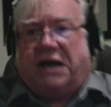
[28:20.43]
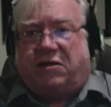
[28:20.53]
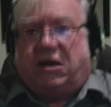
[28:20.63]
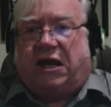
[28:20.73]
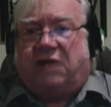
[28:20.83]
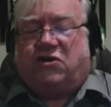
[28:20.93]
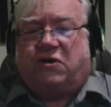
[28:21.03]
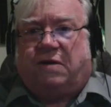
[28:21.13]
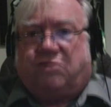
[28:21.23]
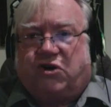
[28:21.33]
I think, as
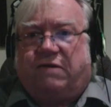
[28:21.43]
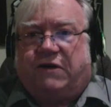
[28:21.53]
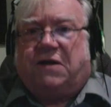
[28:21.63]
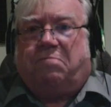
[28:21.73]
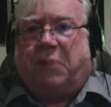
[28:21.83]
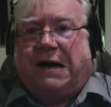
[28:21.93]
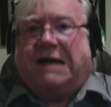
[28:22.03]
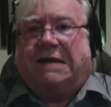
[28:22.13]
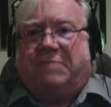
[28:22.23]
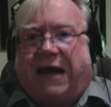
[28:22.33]
you're observing, the bottom,